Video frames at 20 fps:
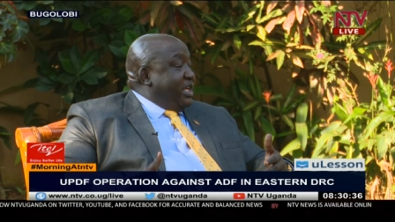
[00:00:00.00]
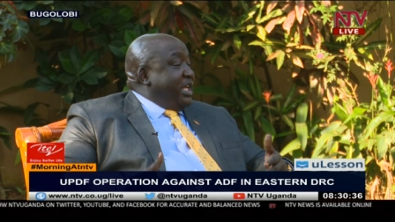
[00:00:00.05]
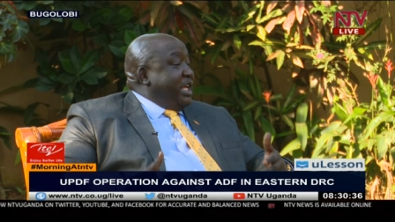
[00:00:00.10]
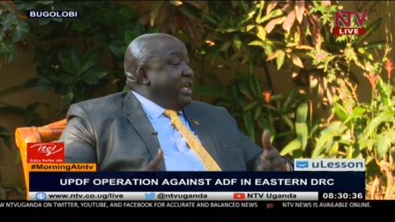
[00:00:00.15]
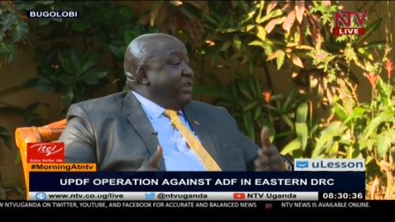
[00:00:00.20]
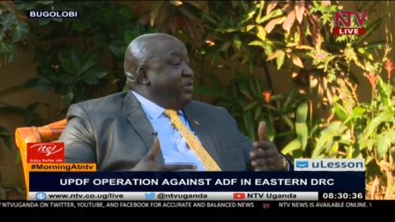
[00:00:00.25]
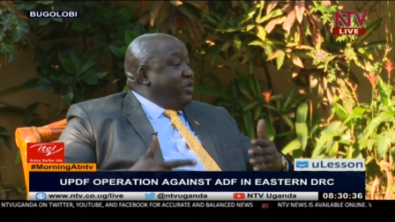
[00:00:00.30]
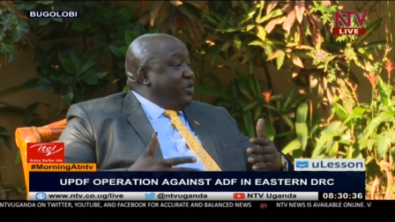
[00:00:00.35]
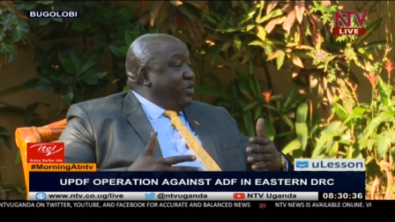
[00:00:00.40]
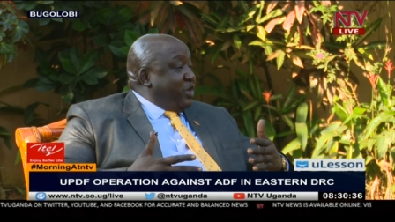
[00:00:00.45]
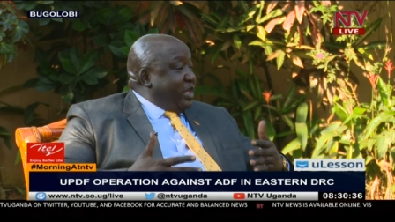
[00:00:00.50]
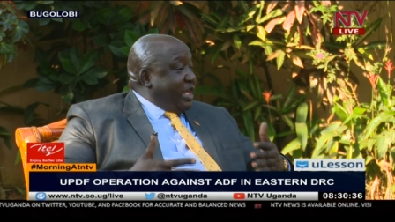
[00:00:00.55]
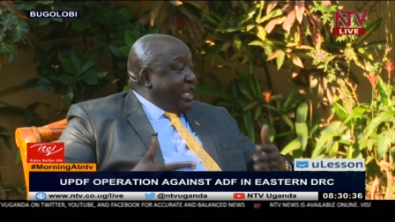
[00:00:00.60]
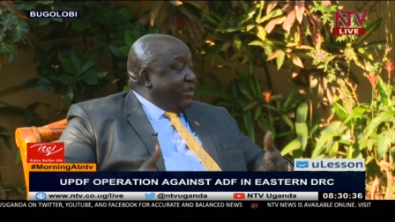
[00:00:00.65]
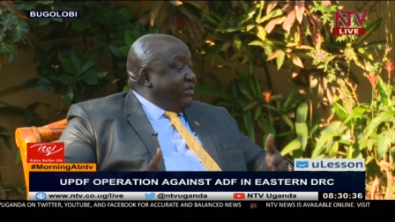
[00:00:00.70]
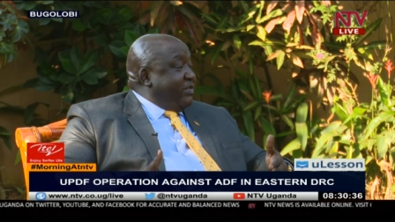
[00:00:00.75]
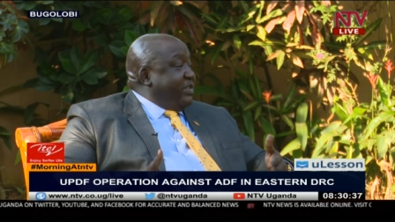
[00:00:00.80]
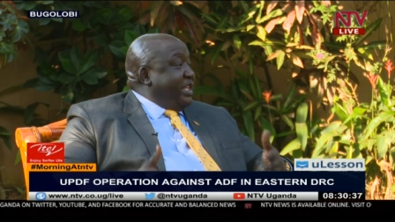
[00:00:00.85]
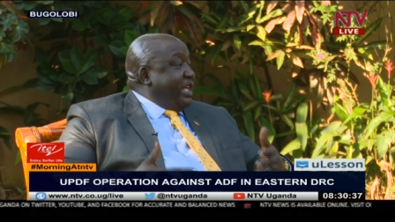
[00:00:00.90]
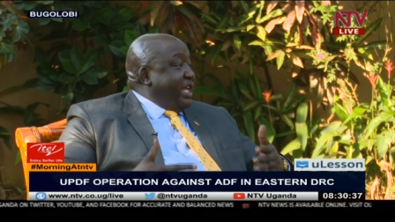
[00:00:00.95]
if you do not
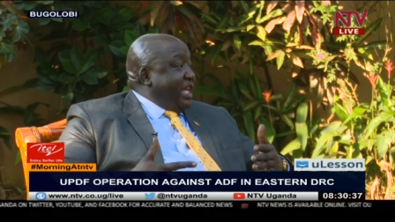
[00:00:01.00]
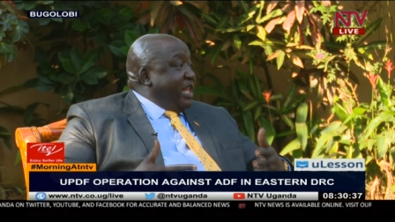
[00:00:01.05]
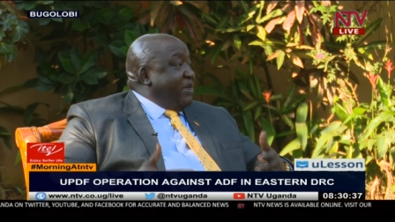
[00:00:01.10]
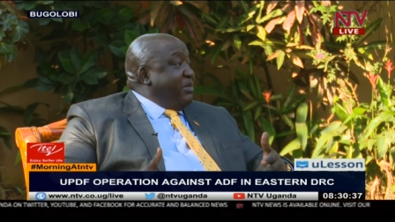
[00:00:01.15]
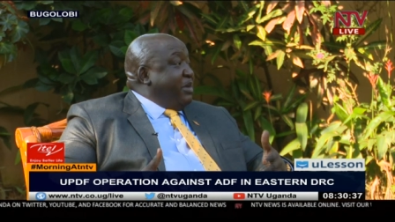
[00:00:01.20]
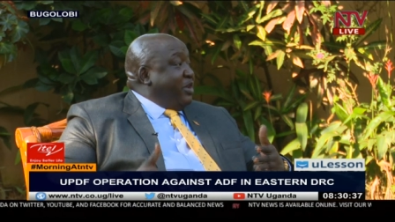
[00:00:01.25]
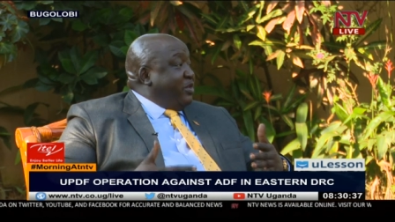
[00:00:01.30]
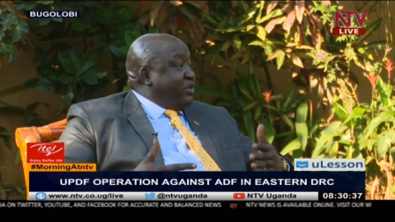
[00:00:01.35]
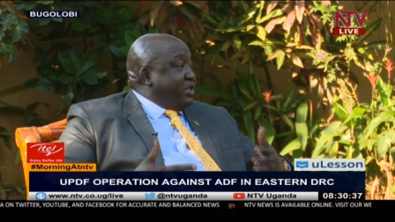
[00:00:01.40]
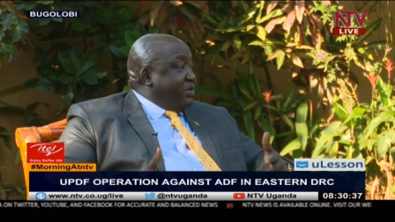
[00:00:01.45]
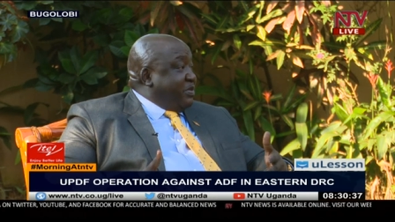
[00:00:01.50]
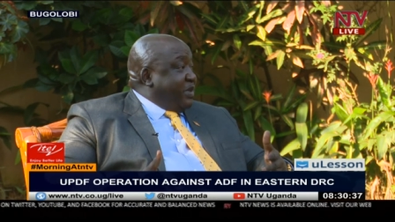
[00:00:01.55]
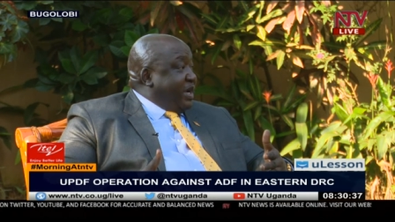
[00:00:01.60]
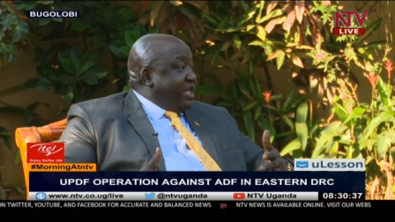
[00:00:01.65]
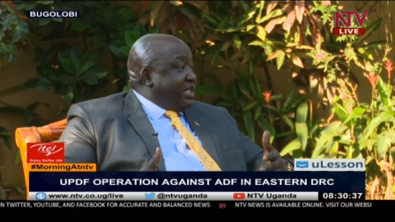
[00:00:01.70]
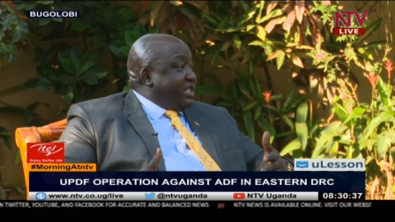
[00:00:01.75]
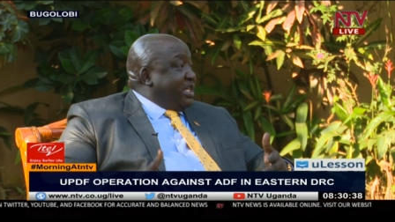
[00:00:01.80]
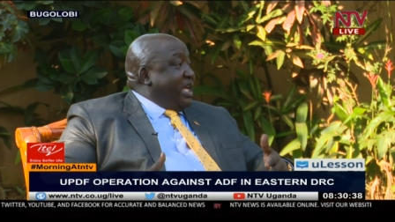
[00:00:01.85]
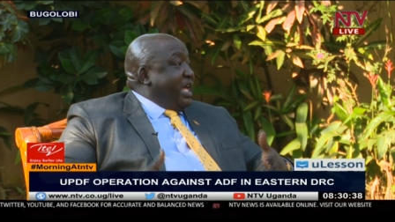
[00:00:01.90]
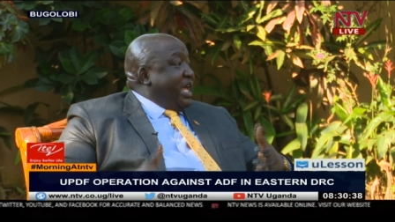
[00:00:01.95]
have the element of
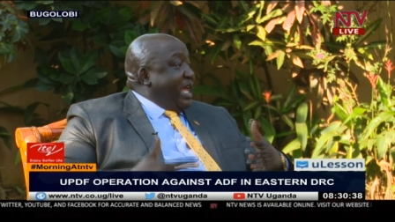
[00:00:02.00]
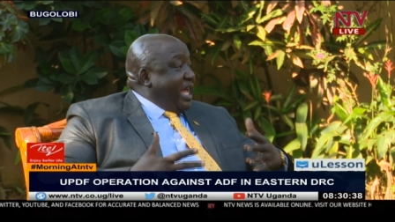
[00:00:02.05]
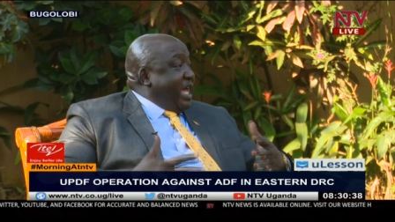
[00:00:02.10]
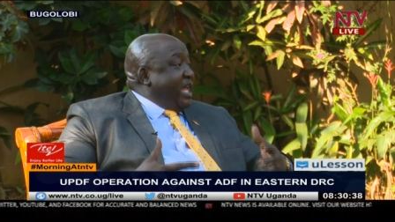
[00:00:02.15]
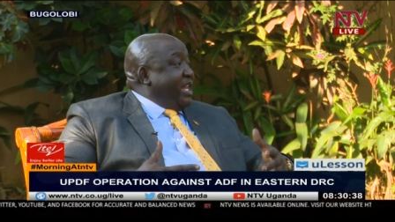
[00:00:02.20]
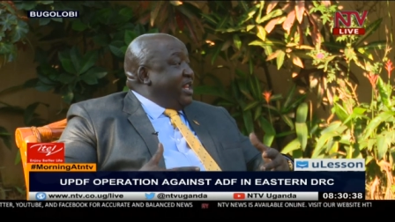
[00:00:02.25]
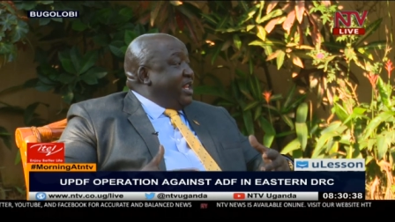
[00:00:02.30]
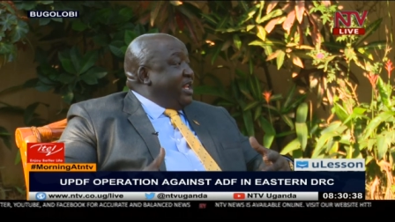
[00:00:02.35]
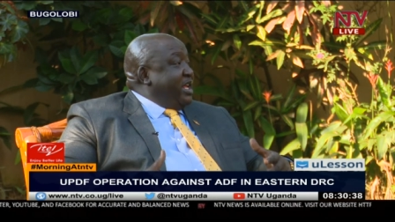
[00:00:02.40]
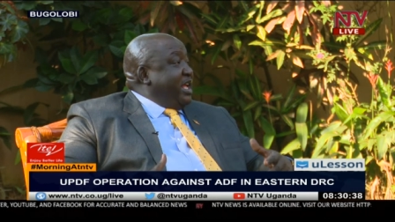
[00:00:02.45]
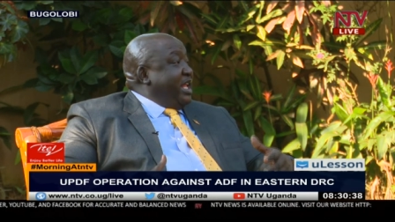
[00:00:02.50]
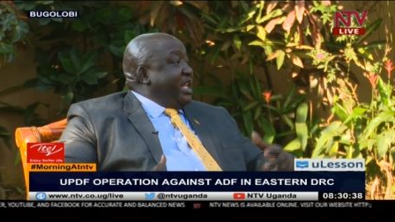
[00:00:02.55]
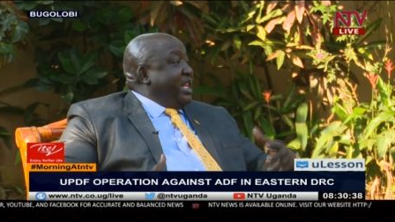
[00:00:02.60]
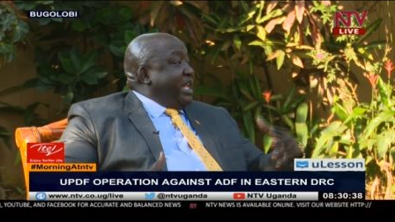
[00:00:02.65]
surprise. You have and been